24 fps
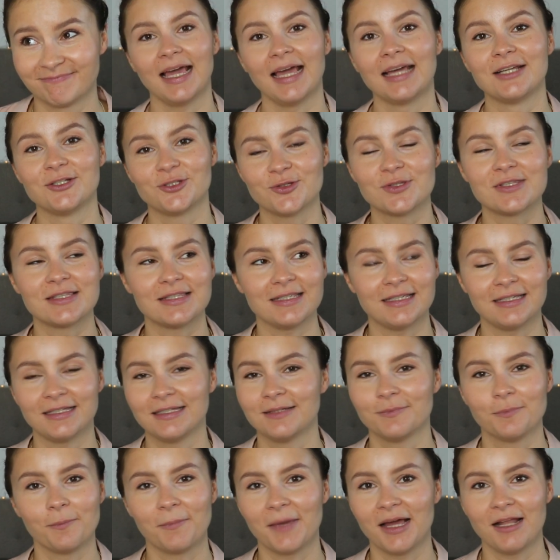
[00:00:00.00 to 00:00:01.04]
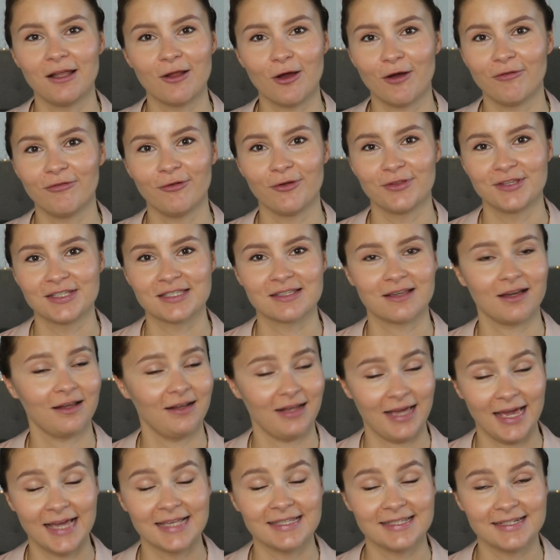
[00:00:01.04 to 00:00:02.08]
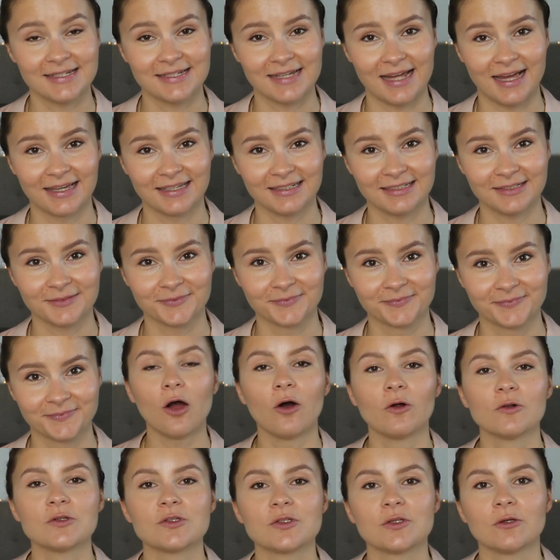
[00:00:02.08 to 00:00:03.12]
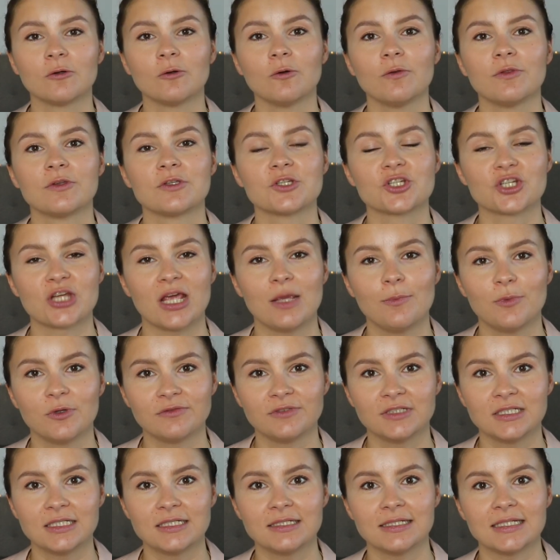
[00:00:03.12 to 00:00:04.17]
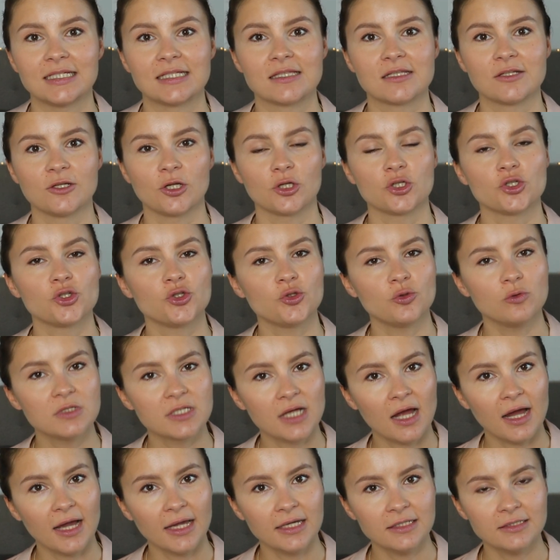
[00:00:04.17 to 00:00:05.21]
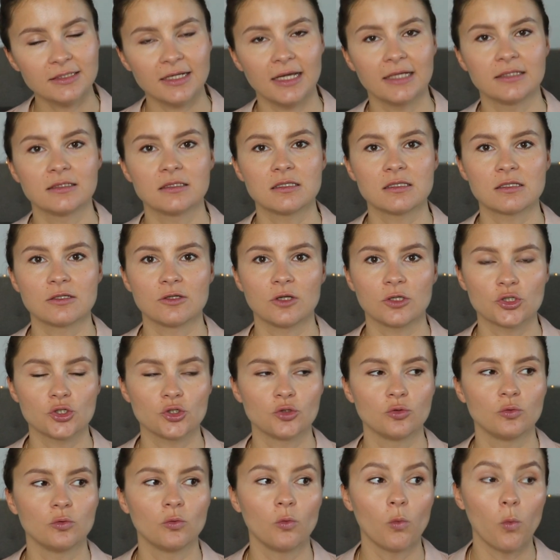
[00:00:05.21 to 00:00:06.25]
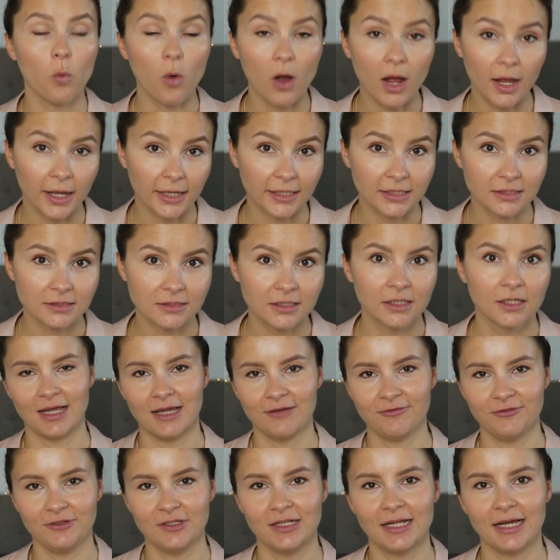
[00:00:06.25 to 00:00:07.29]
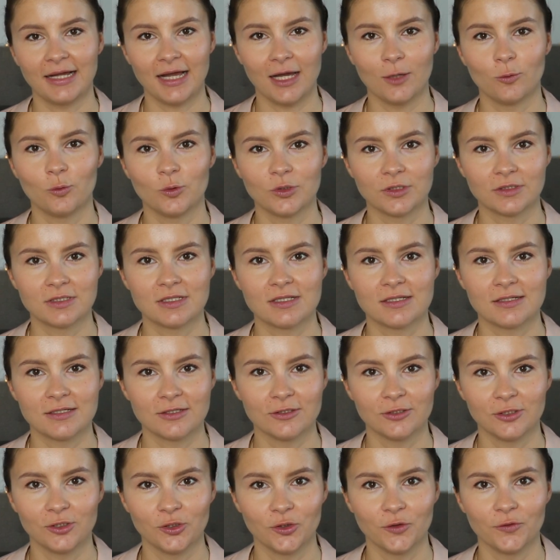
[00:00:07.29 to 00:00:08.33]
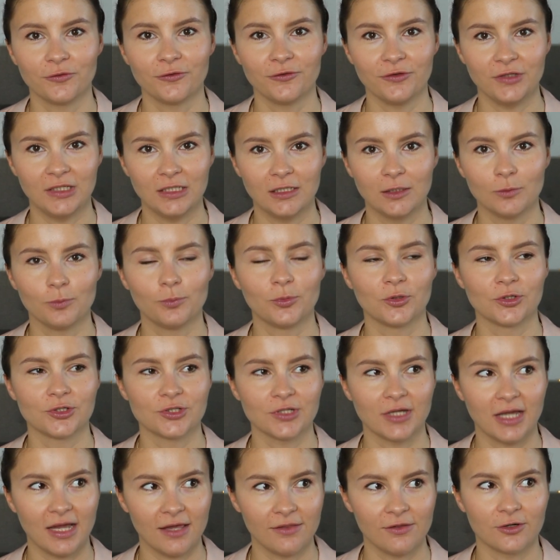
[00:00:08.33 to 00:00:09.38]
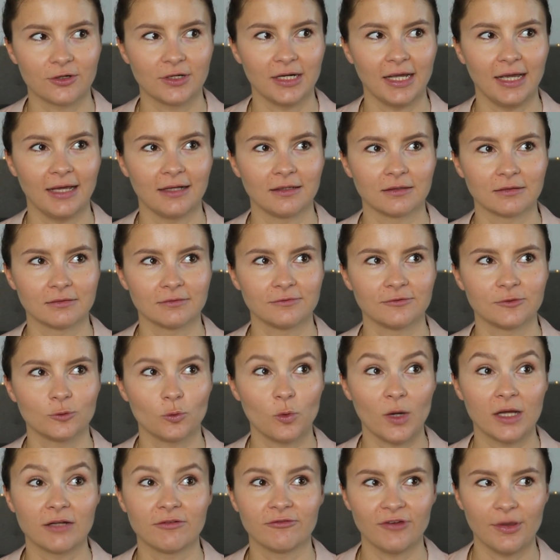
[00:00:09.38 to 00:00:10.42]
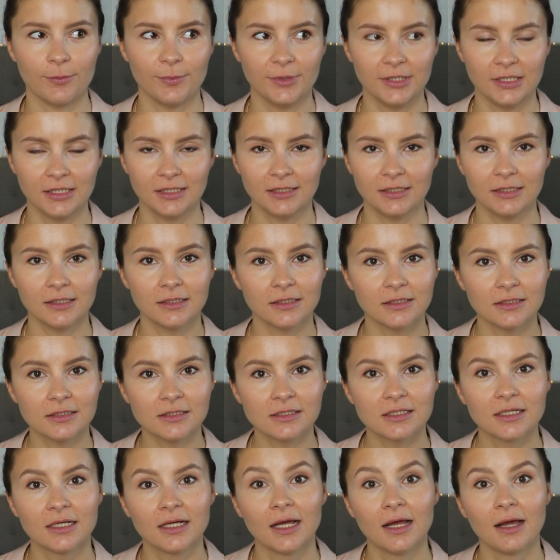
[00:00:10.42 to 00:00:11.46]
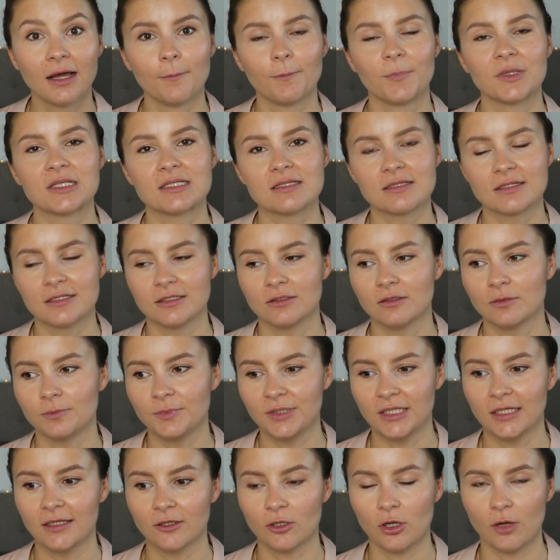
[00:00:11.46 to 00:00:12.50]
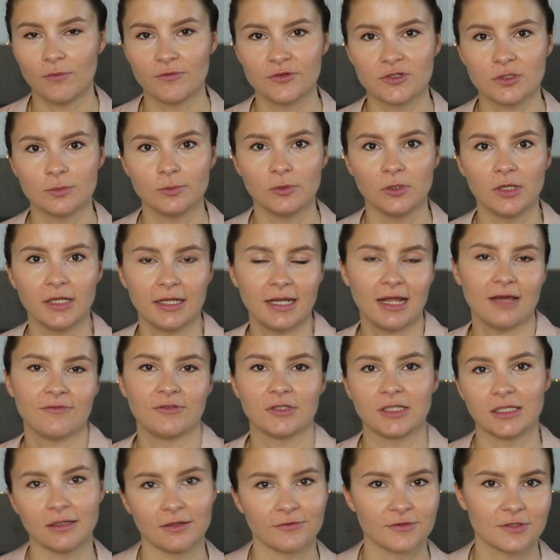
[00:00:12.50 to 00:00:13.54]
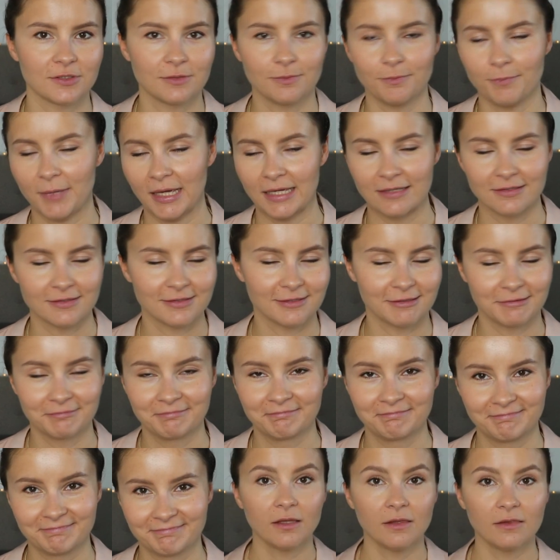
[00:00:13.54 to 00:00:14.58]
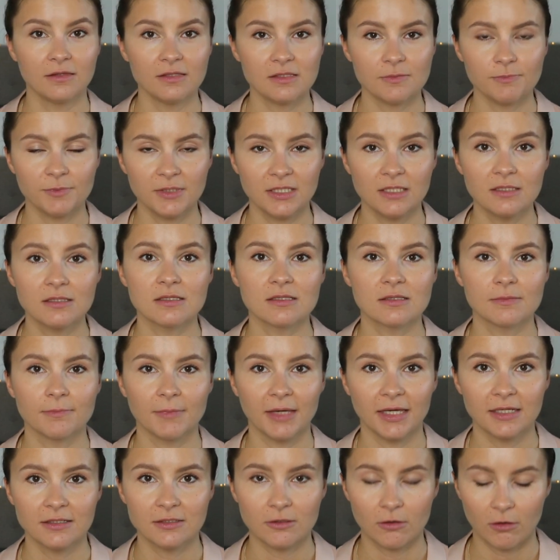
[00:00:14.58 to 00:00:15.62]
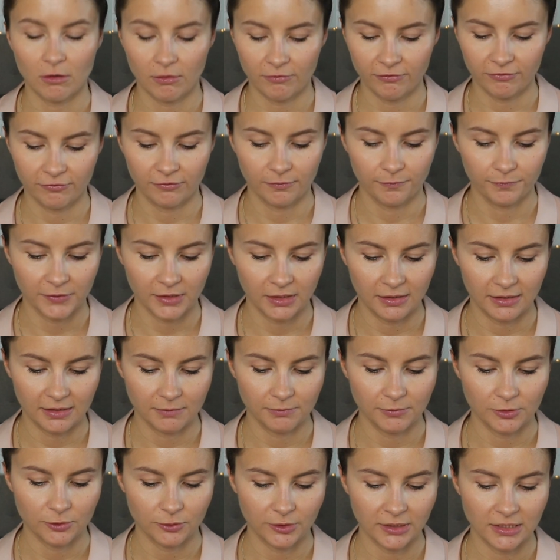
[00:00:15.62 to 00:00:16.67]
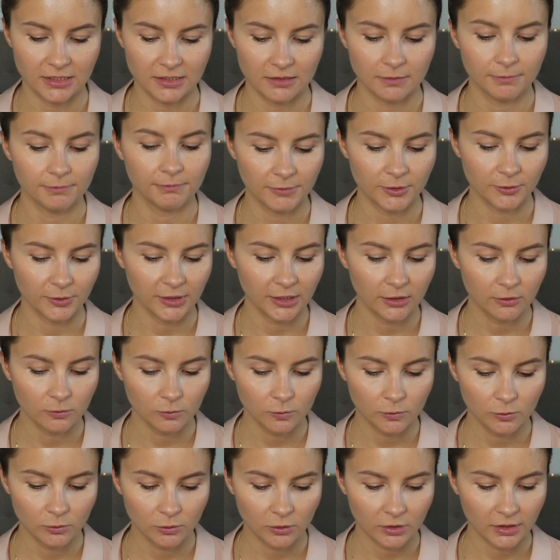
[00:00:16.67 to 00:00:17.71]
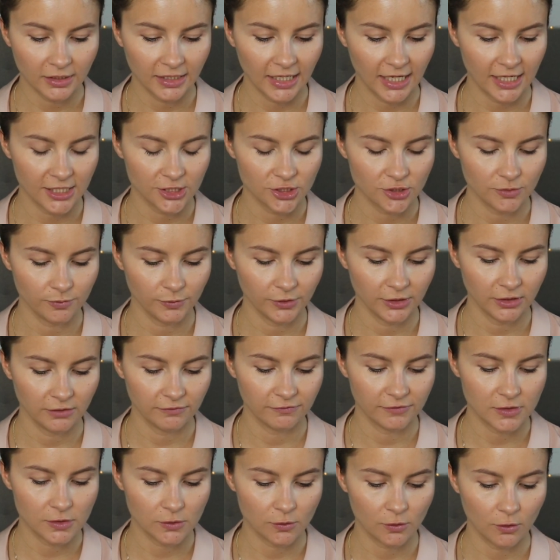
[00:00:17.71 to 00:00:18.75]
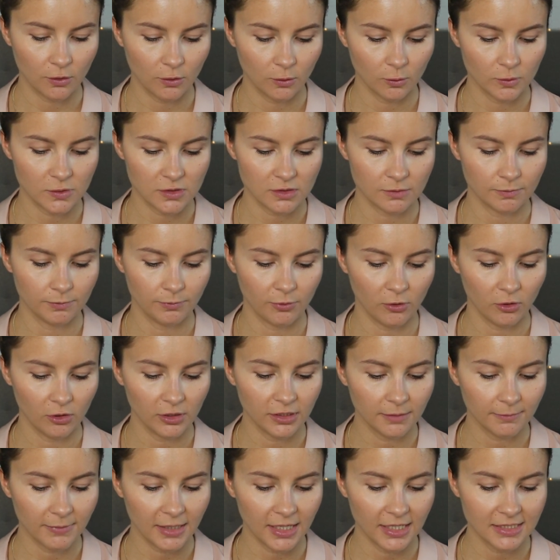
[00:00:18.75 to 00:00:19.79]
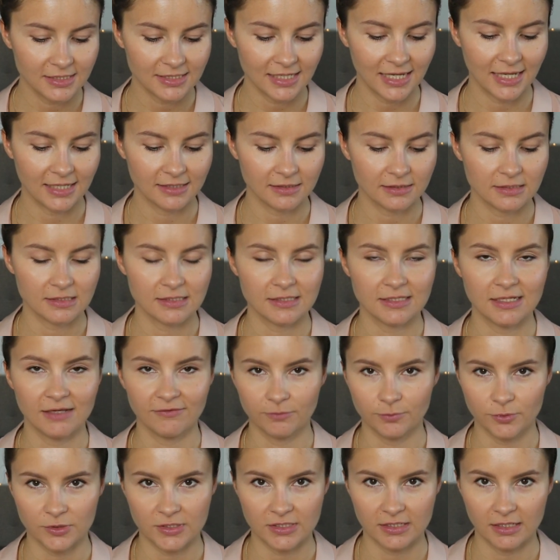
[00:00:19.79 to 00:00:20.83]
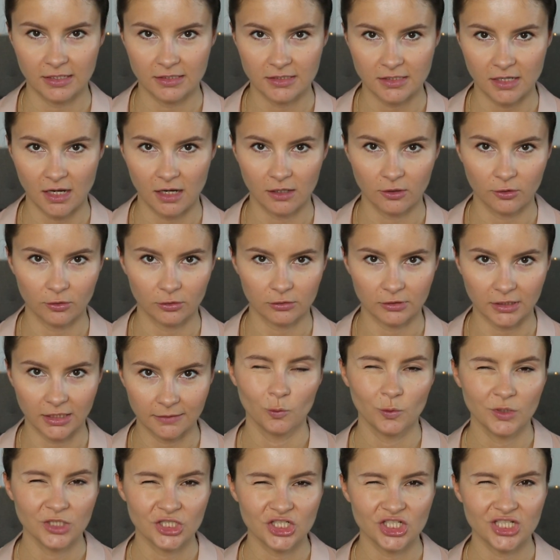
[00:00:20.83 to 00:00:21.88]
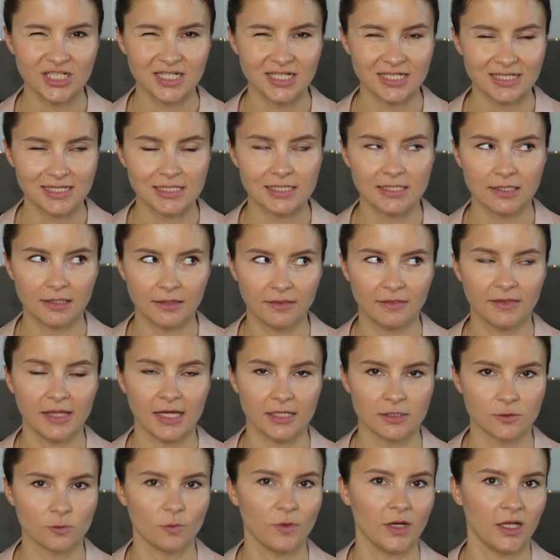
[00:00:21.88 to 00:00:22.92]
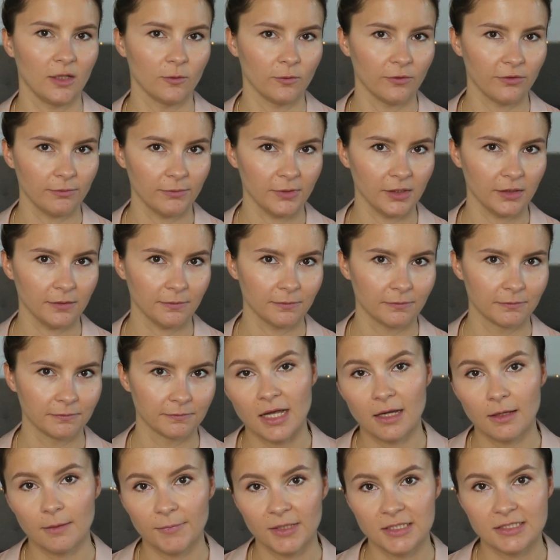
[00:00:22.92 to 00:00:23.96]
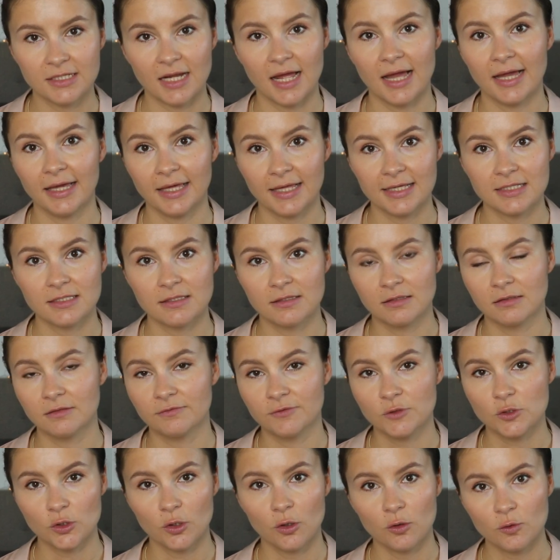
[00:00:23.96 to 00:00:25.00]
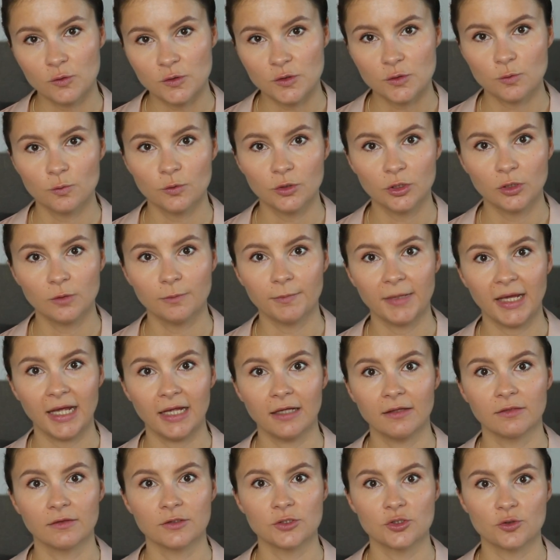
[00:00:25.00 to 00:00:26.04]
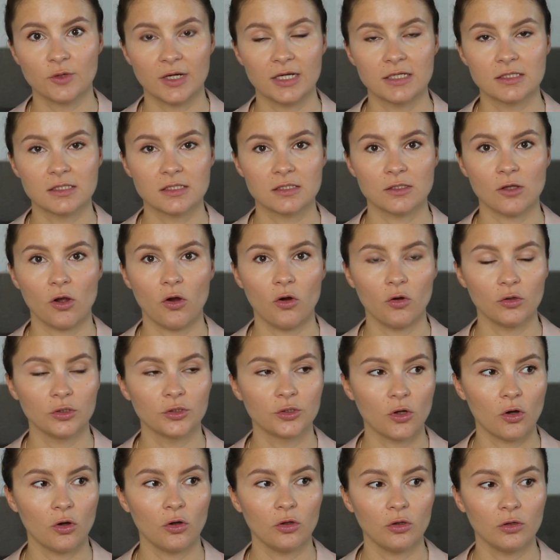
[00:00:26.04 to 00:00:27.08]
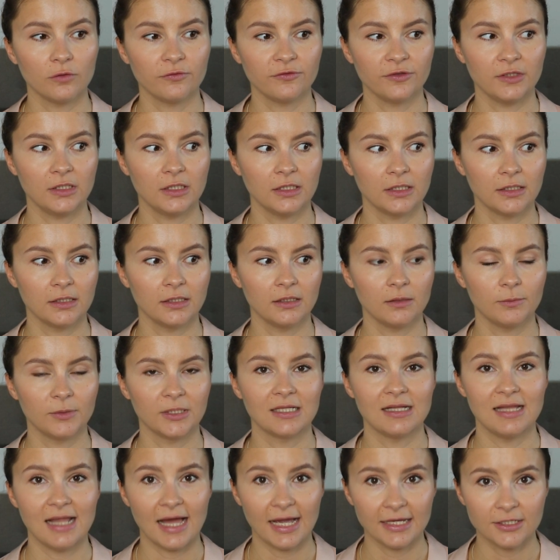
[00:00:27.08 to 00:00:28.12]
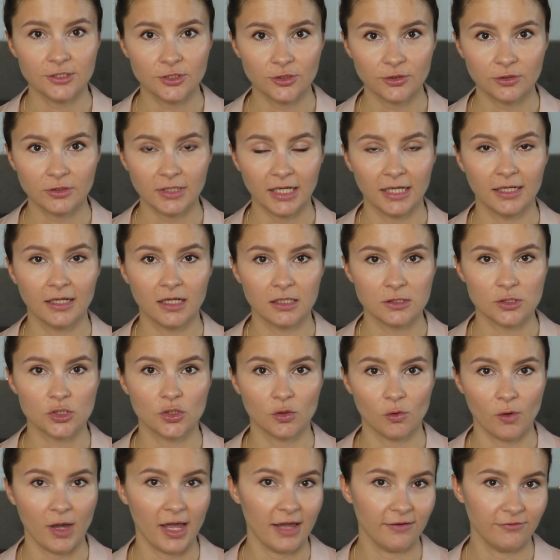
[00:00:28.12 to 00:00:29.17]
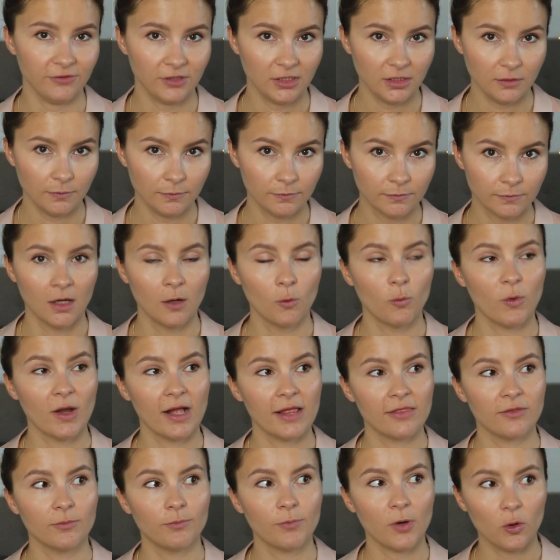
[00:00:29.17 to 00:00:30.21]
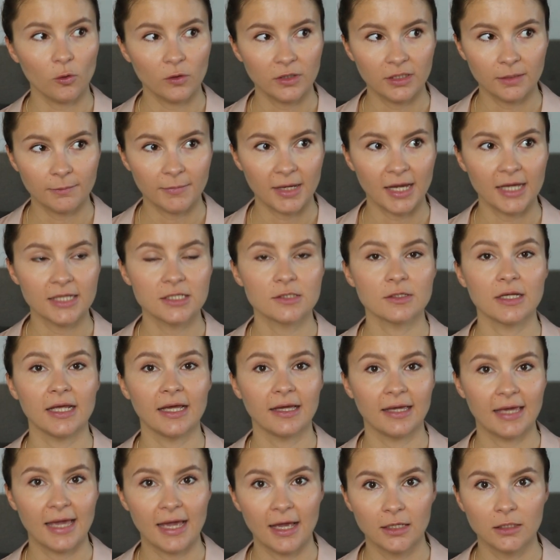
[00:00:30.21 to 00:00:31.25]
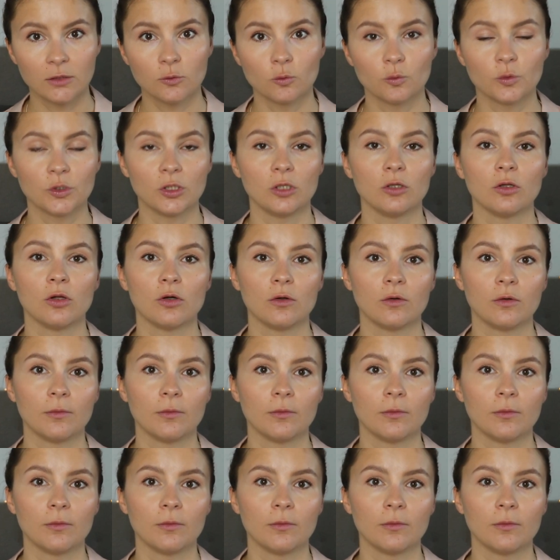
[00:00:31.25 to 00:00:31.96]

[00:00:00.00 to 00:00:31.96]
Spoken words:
And you see, my love for this color hasn't died. Also, the shape of it is not too tight and it's not too wide. I feel like I would still feel put together and quite feminine in it, but still being comfortable and having enough space. This piece is made of, let me read, merino wool, cashmere, viscose, polyamide and 7% angora, which doesn't sit that well with me. But I guess the viscose will make the dress all in all feel a little bit lighter and not so heavy, while the polyamide again will